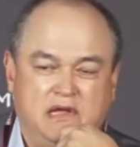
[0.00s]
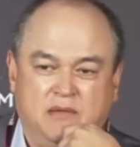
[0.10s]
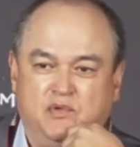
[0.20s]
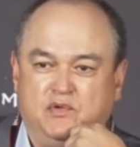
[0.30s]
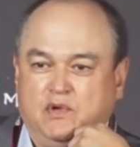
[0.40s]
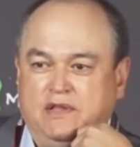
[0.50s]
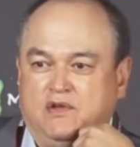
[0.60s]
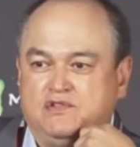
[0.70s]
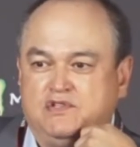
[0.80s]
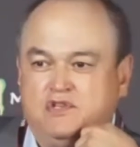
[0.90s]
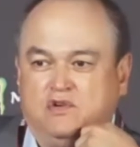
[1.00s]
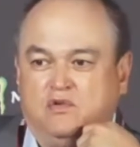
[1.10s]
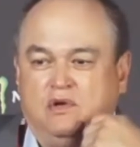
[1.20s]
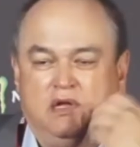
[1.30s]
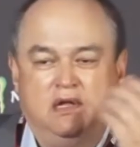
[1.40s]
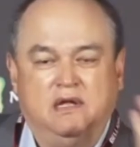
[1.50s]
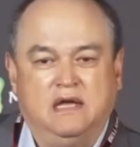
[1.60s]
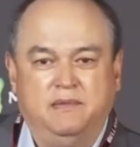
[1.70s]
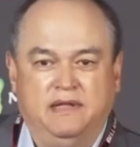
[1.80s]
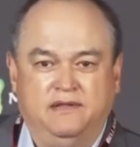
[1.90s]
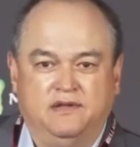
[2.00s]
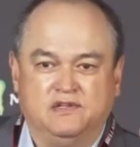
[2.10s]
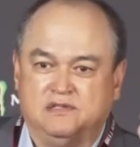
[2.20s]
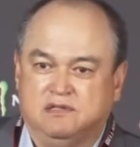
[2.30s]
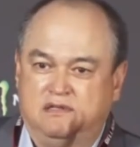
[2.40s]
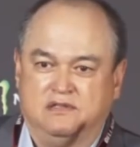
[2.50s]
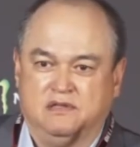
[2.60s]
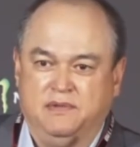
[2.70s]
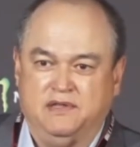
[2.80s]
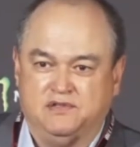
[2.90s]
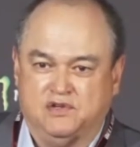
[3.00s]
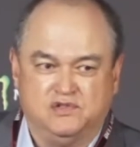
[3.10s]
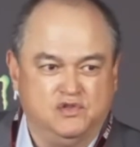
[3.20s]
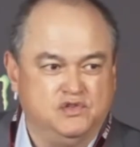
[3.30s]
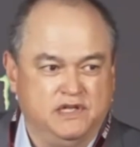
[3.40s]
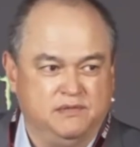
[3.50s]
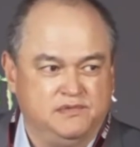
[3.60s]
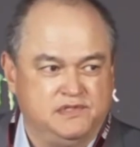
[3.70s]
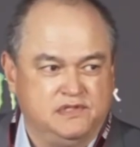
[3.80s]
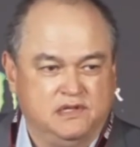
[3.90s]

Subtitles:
And between those two, I mean, there's those two gyms.